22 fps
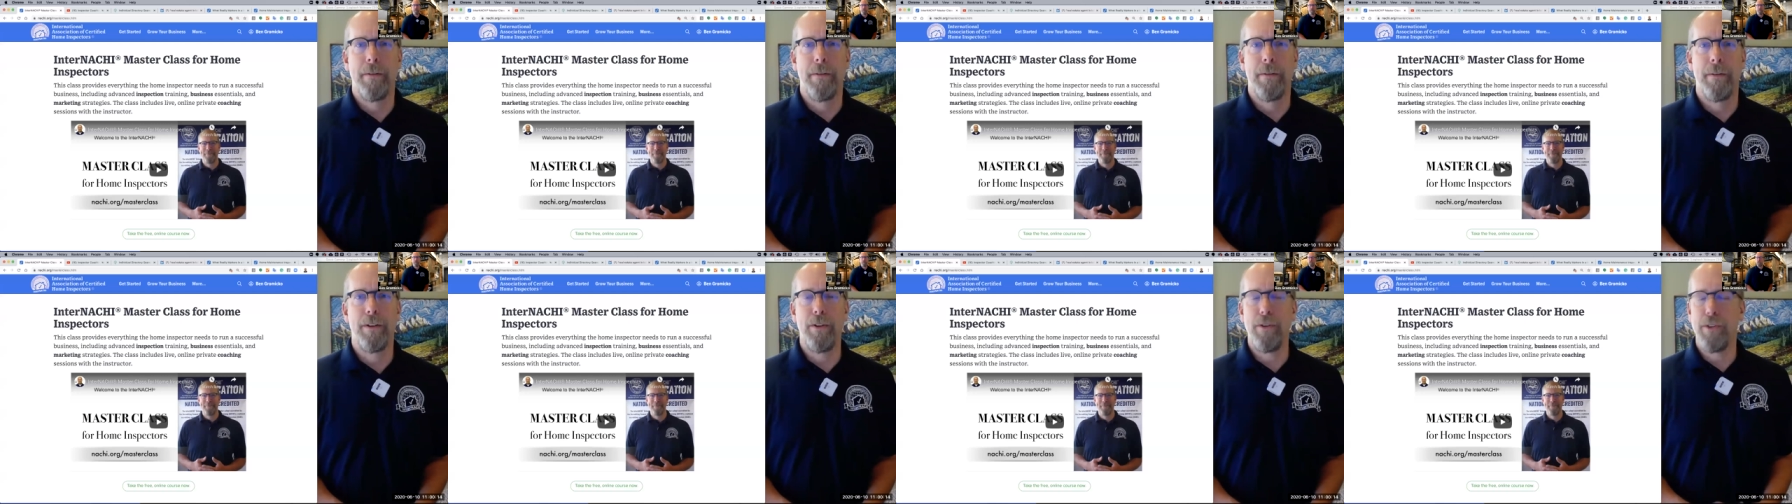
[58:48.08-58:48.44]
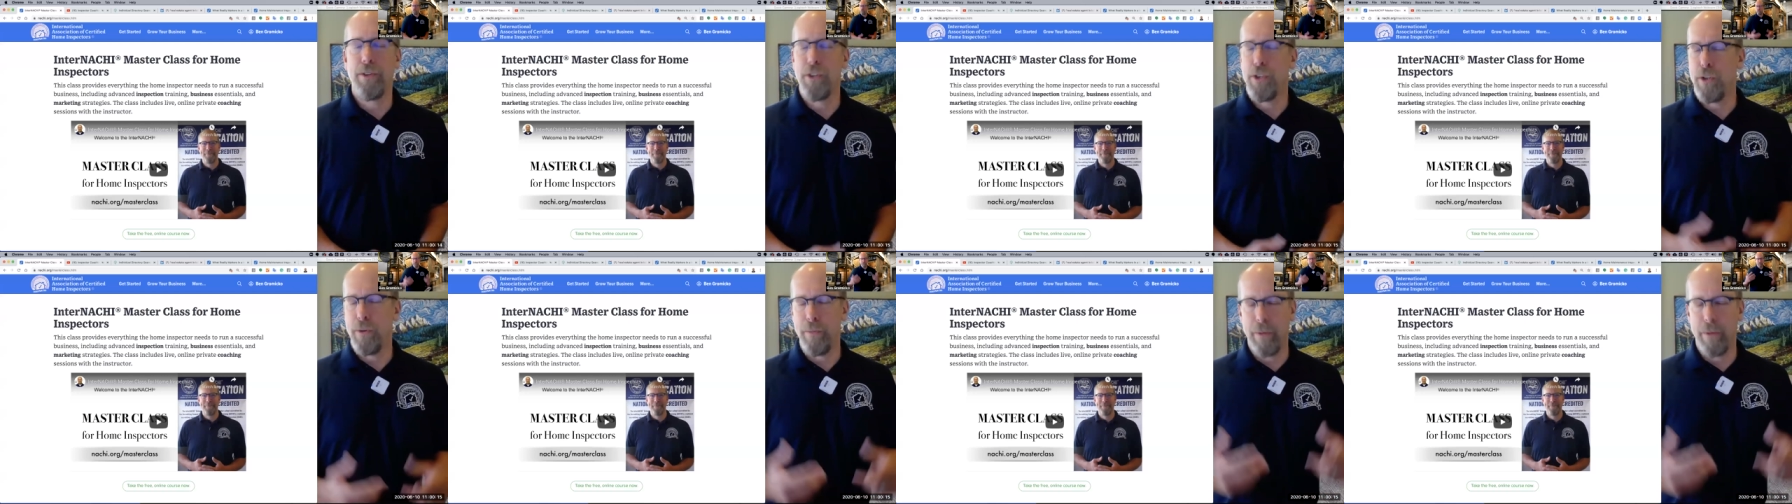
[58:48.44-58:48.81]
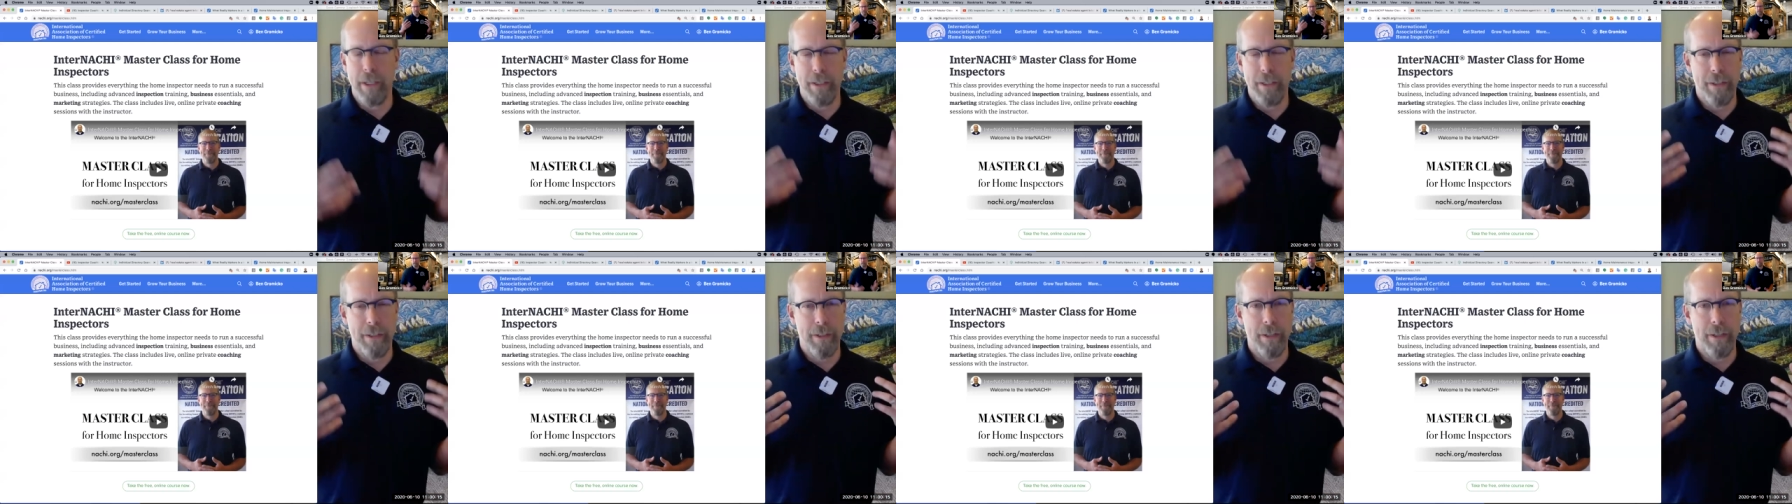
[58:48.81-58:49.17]
YouTube
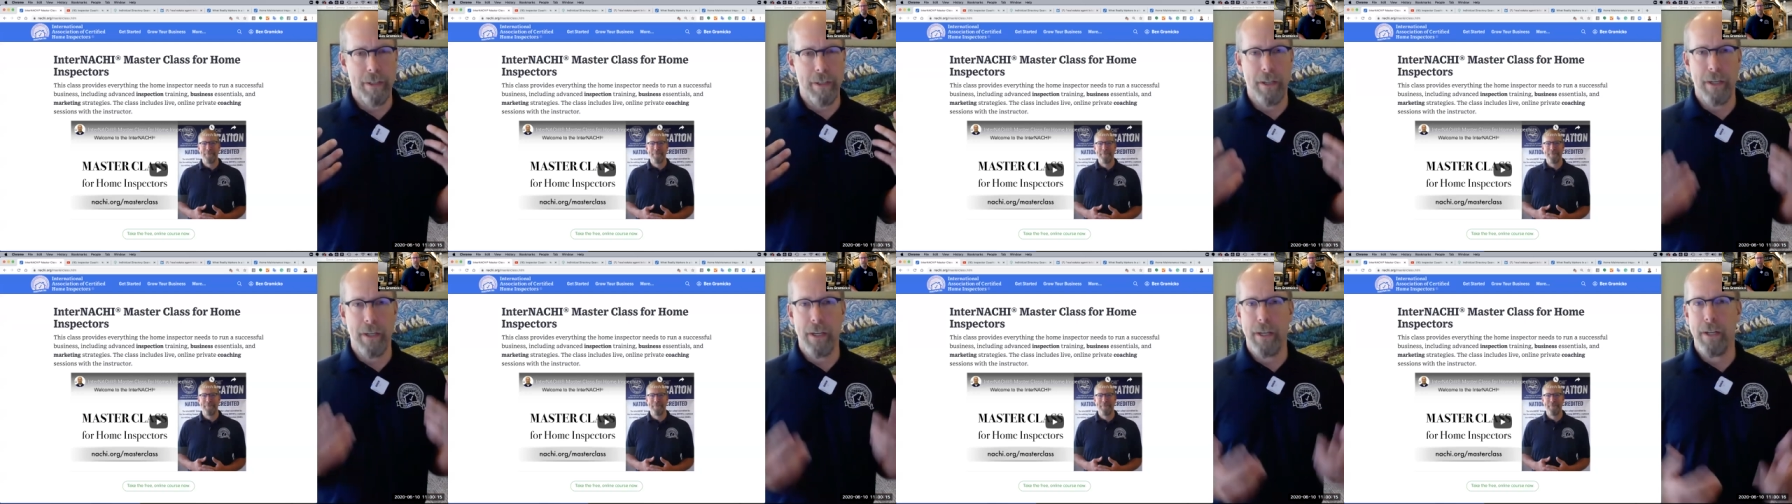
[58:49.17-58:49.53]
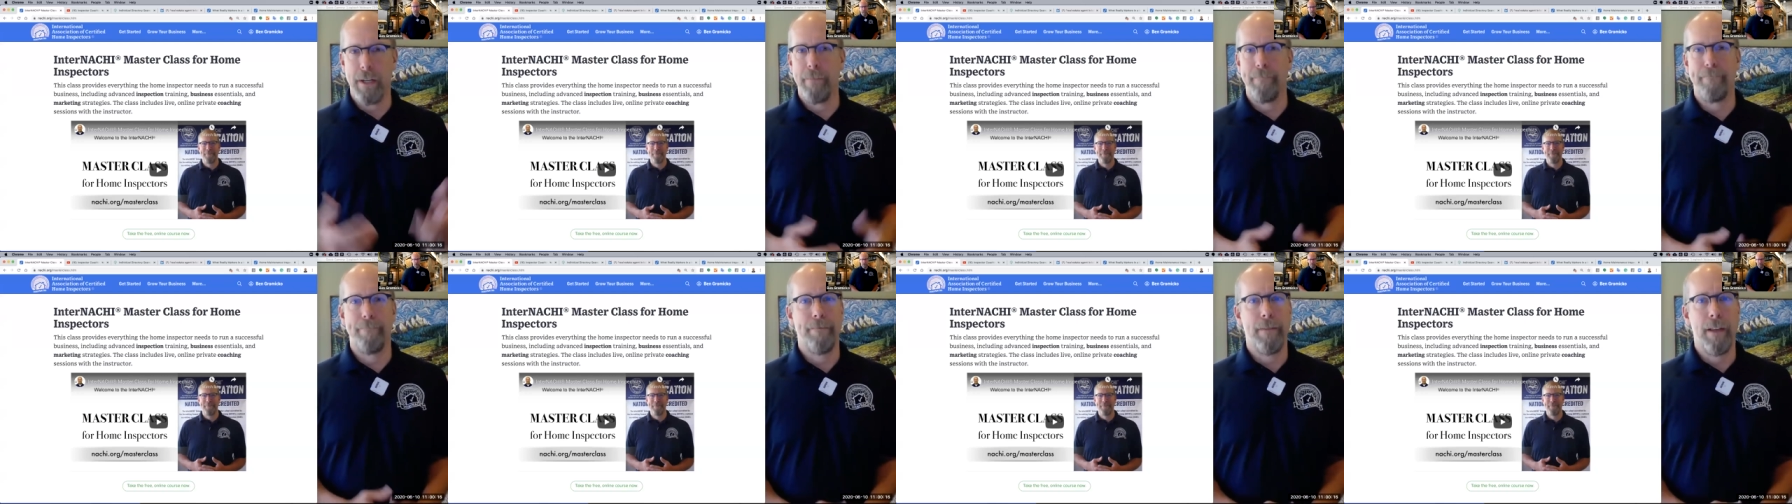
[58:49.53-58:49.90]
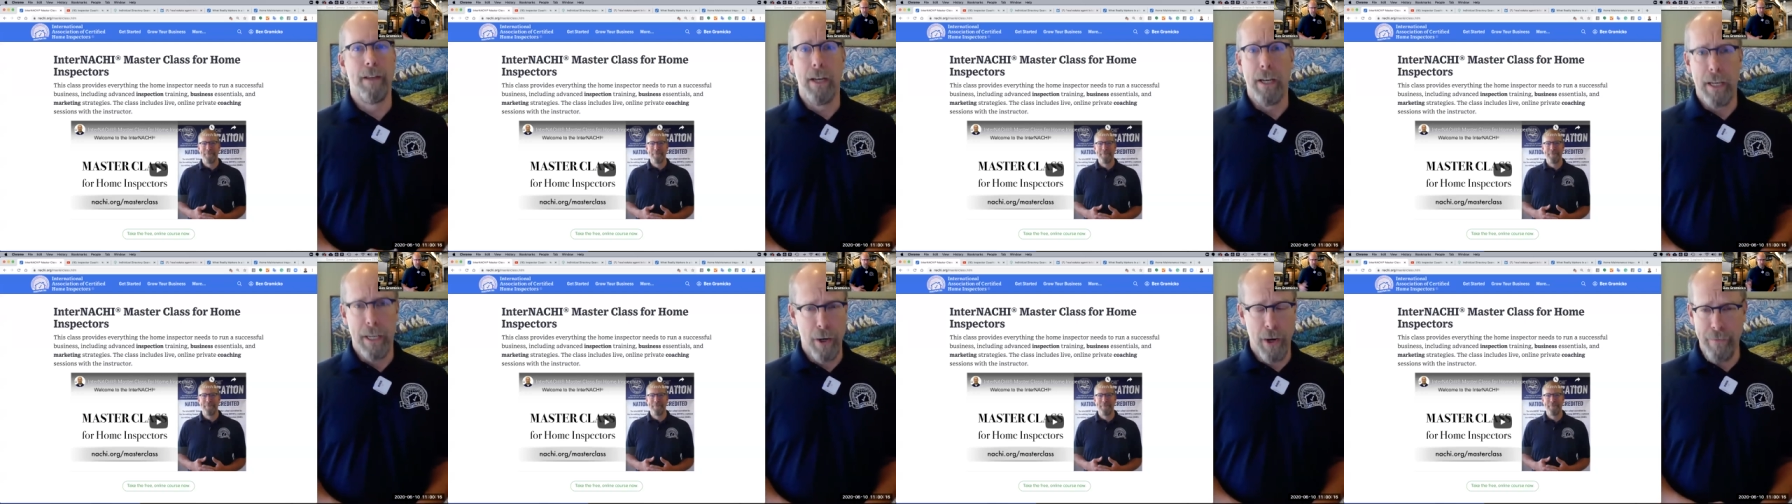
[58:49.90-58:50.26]
is, you know, I
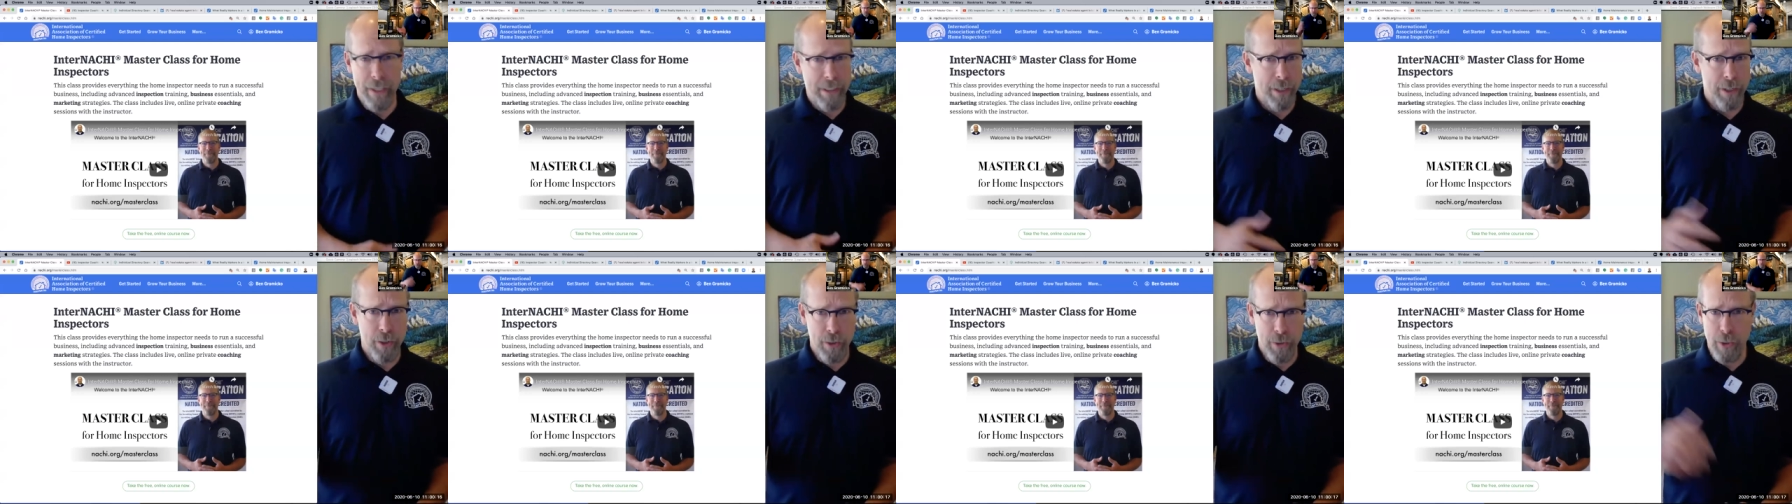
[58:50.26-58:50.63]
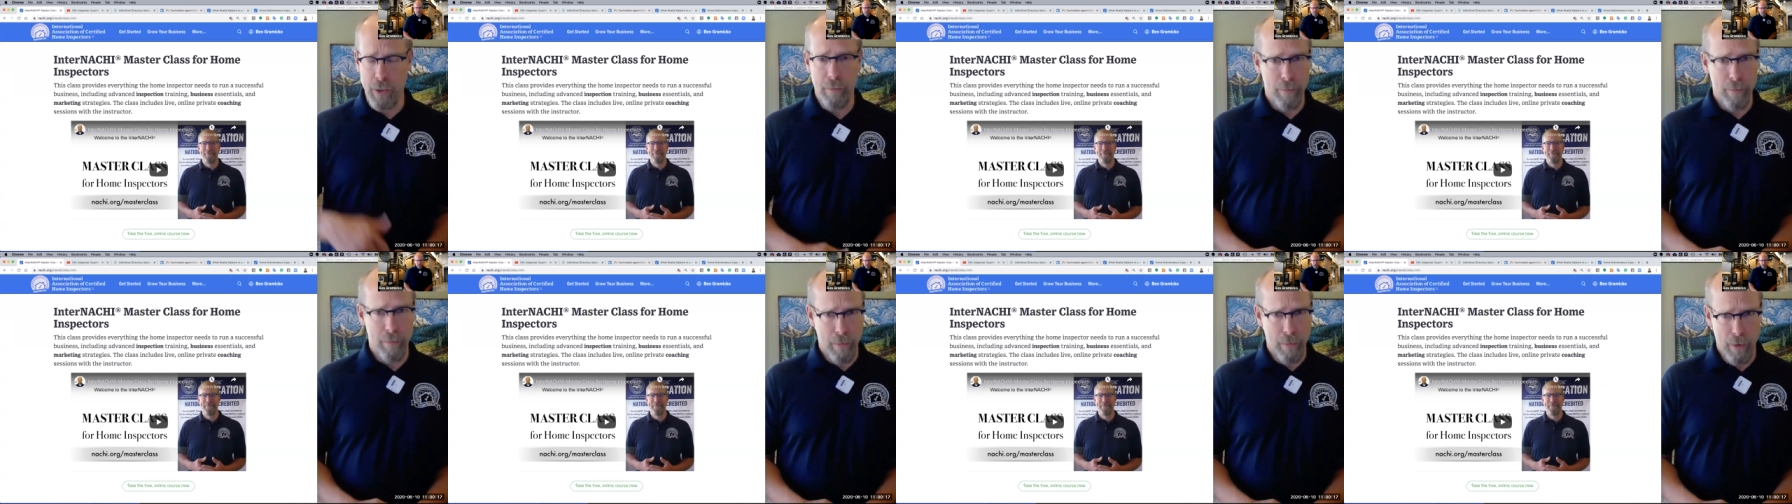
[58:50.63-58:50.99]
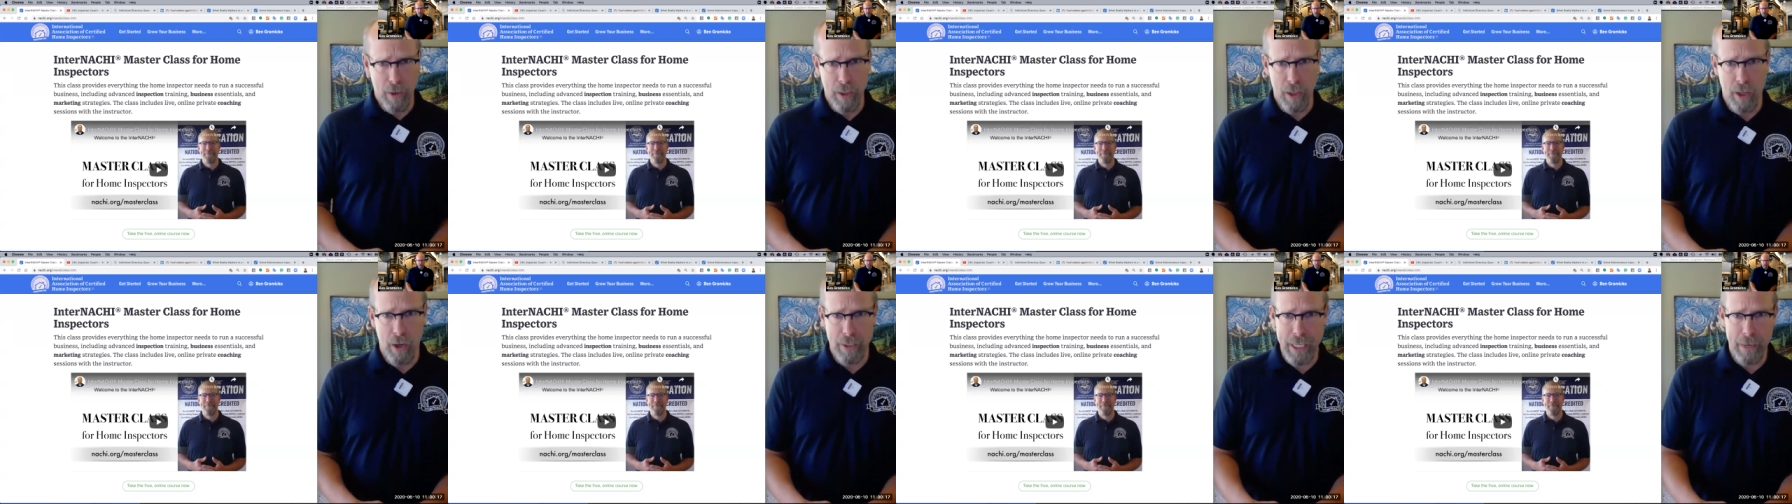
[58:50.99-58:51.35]
invested in YouTube a
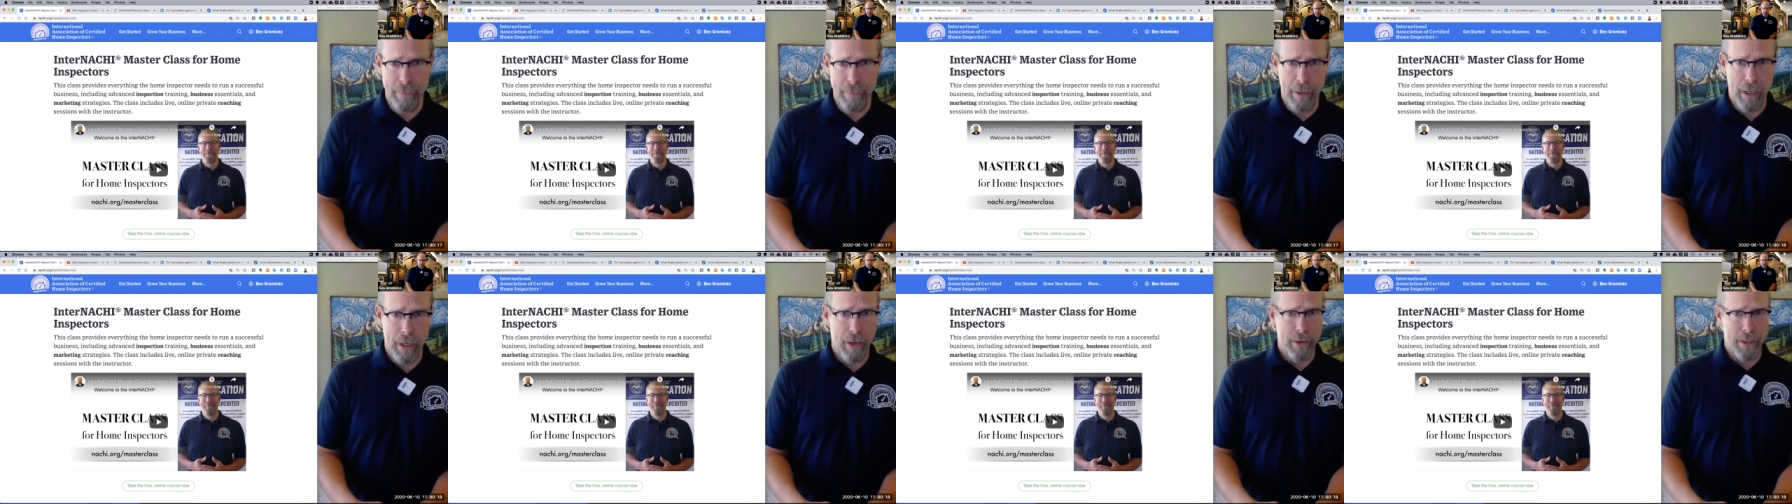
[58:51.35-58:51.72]
long time ago.